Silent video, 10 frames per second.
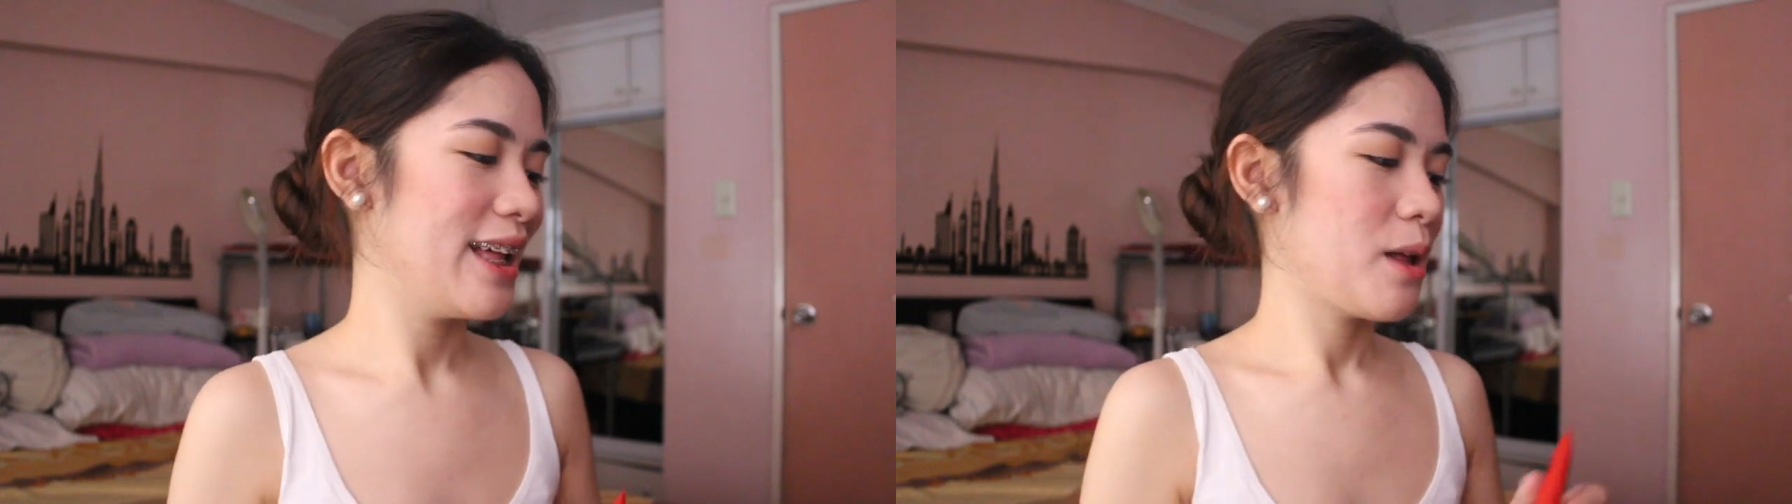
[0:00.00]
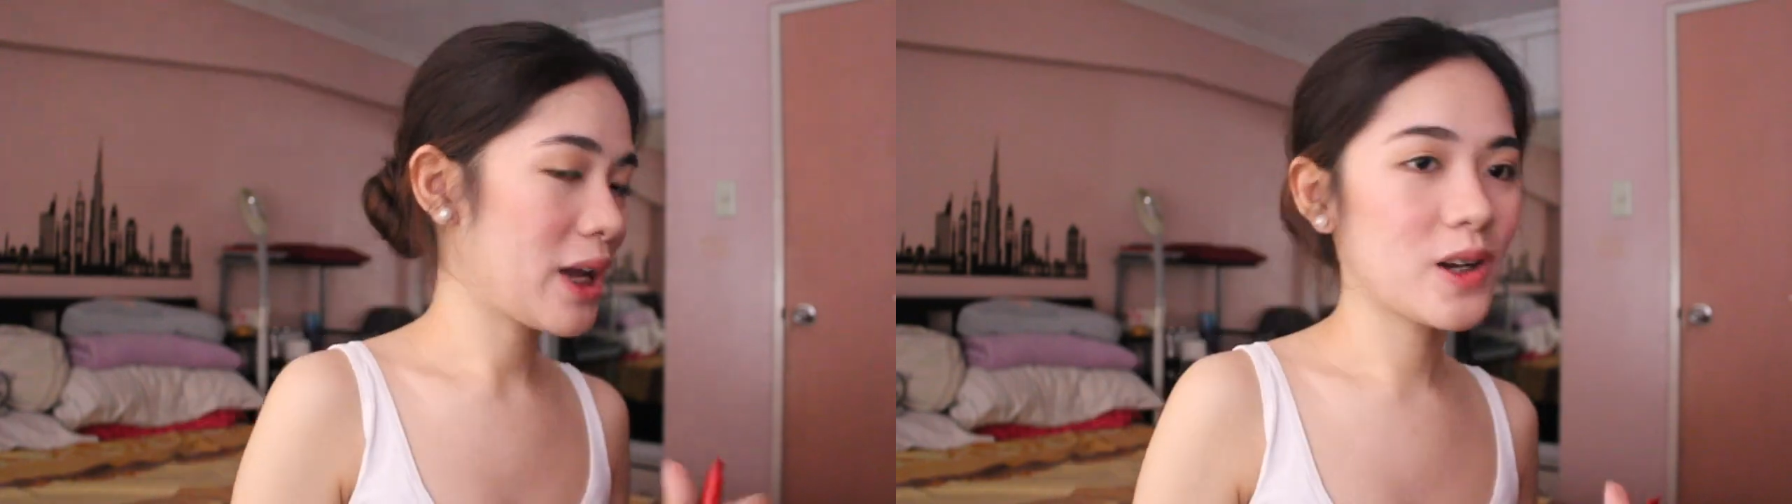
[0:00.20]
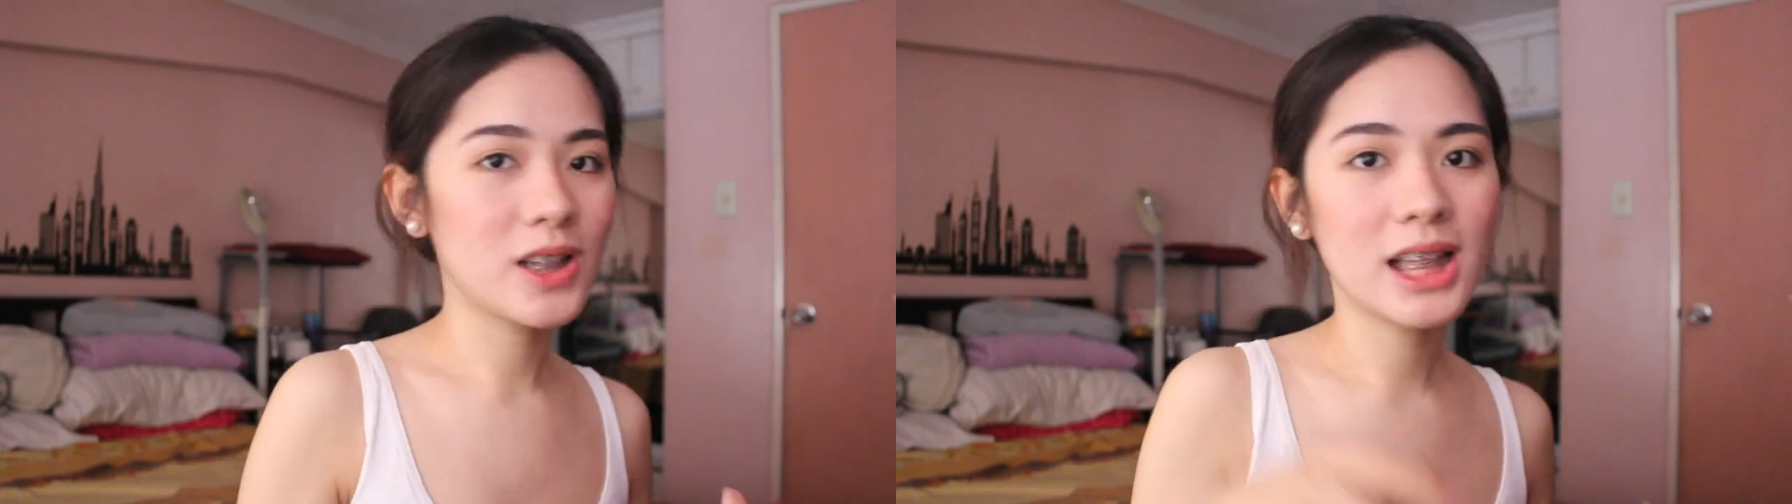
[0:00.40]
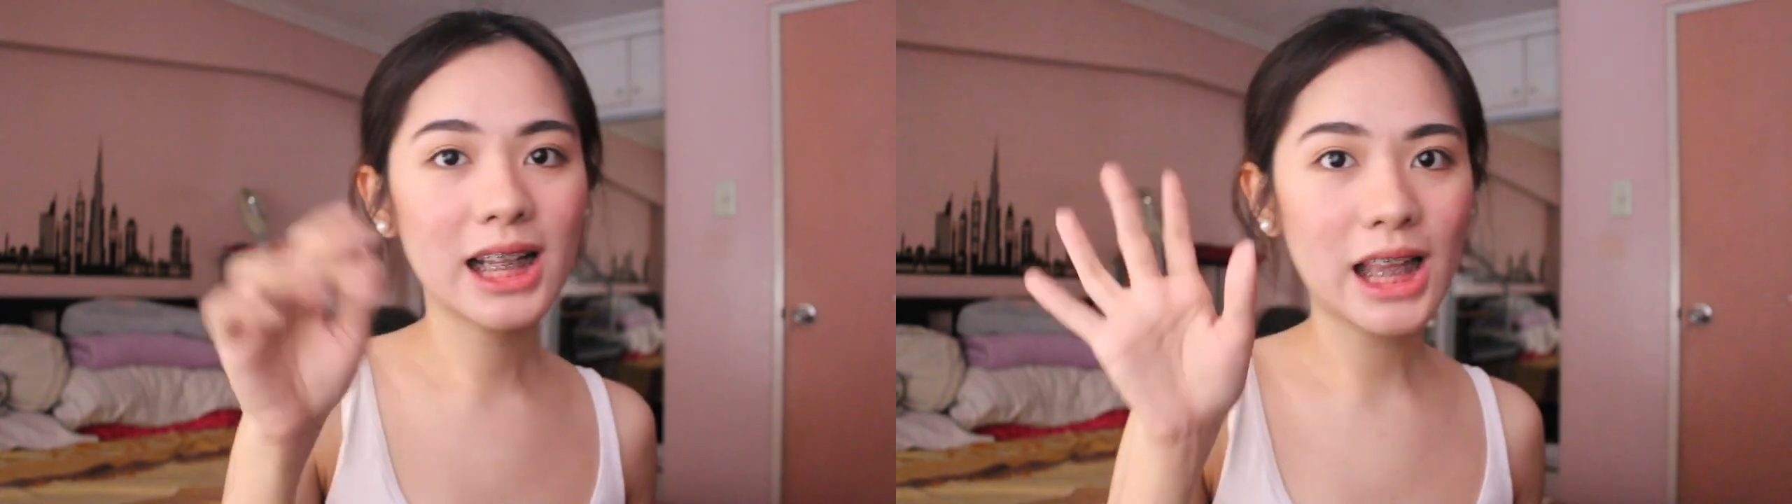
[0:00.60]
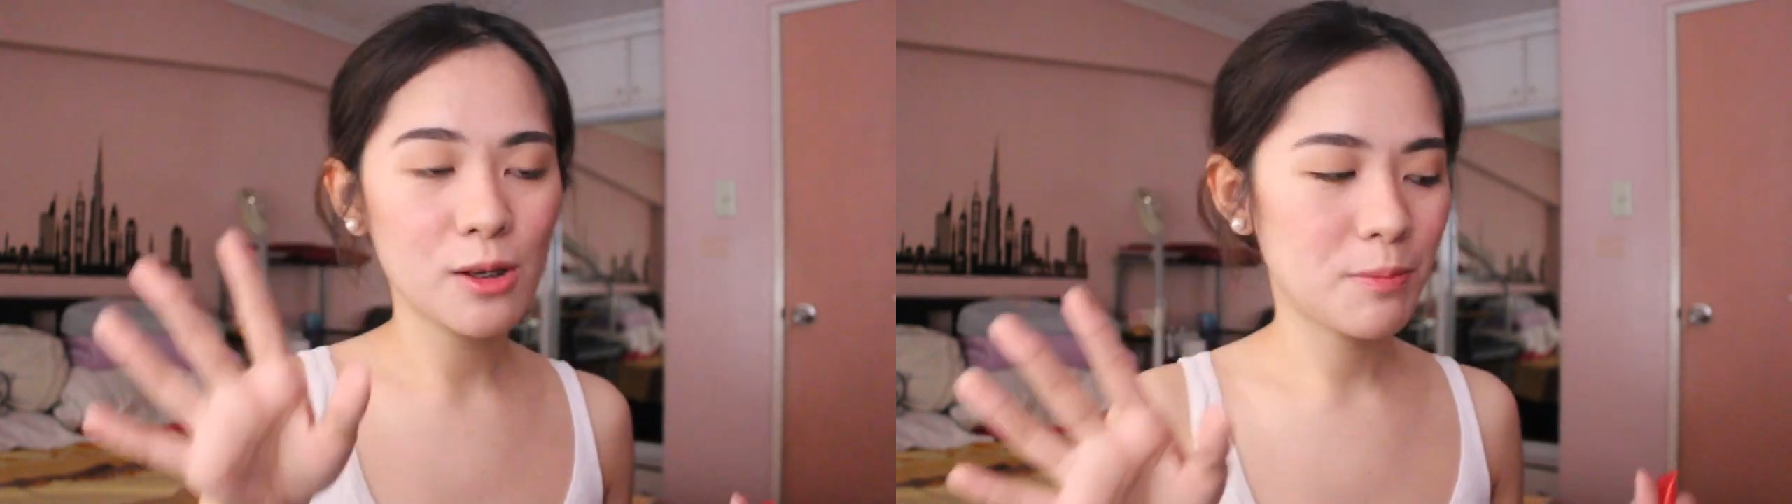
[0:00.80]
Pero
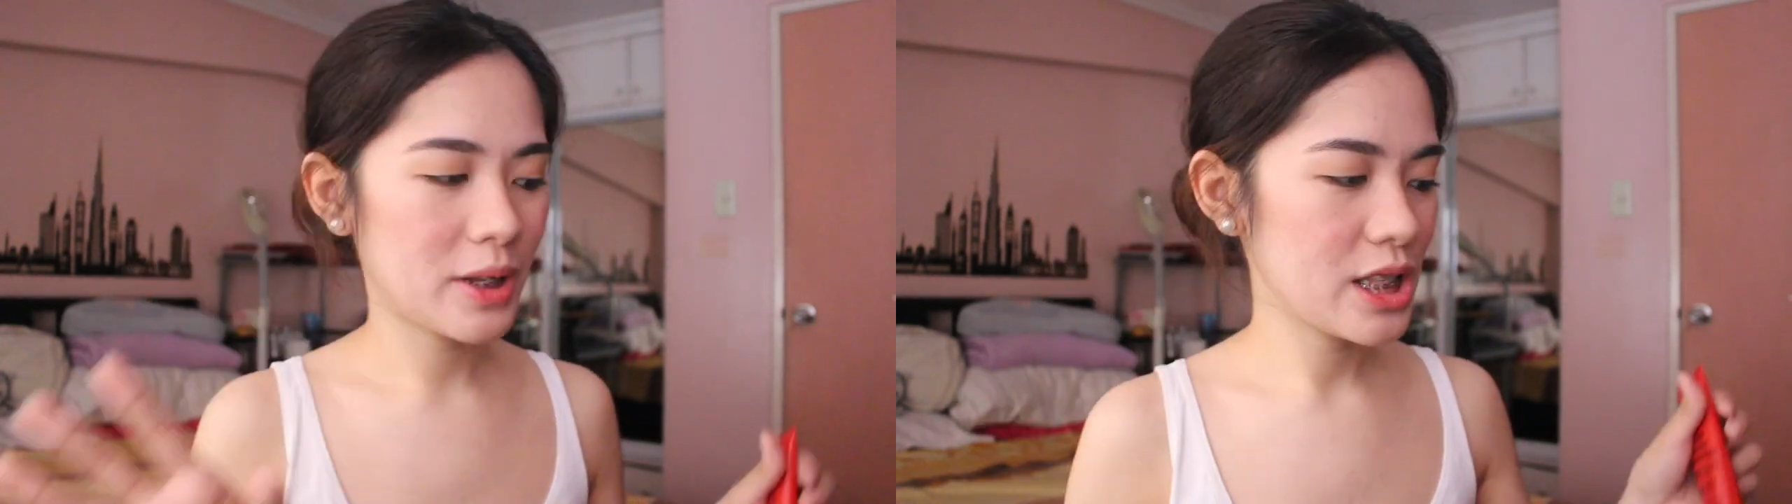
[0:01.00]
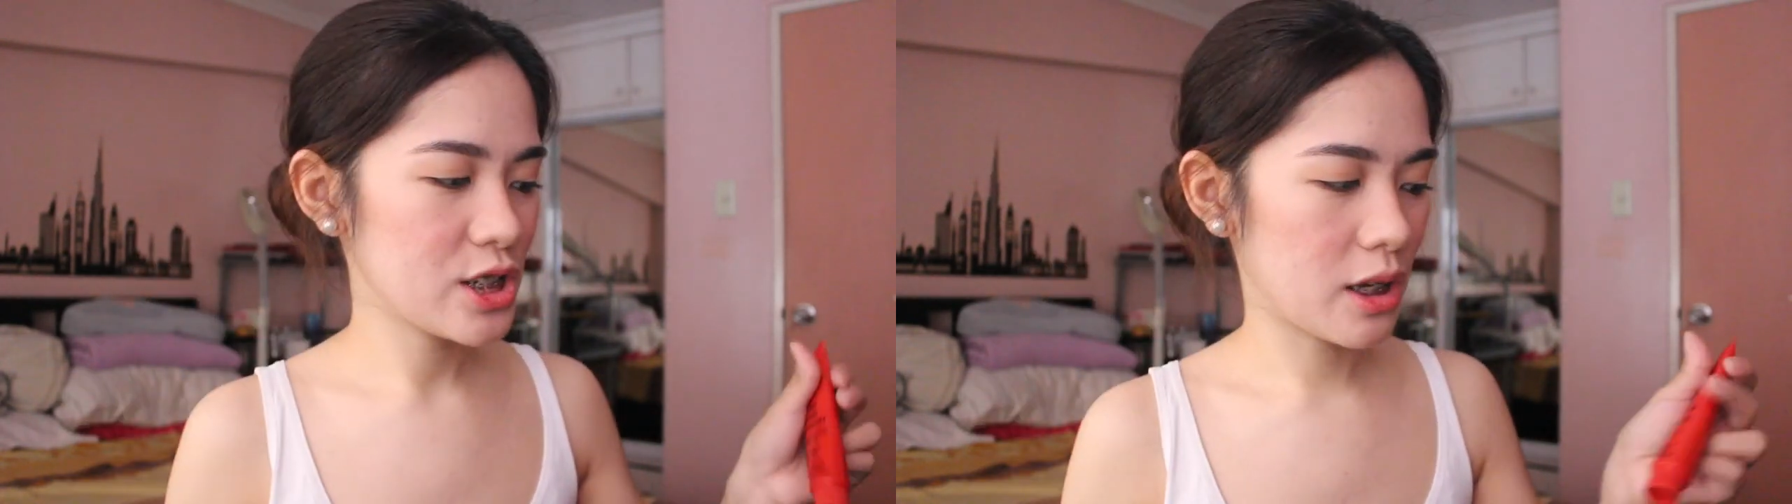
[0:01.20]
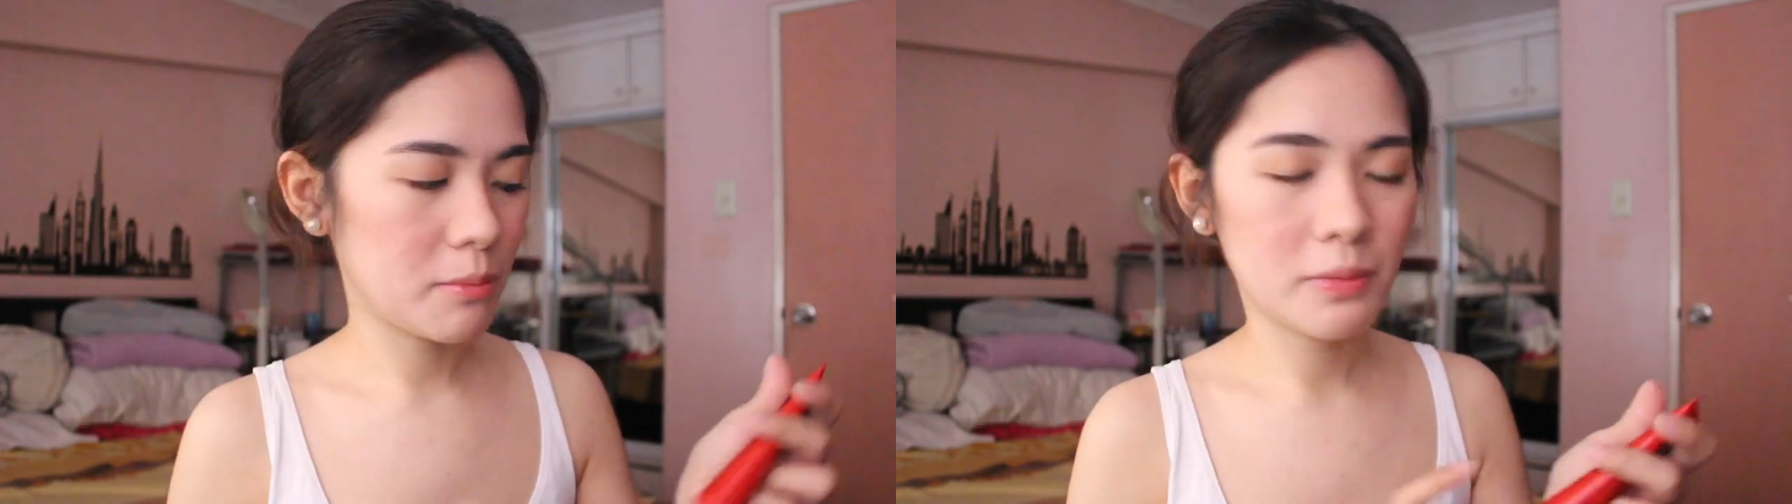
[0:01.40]
nakatayo pa rin siya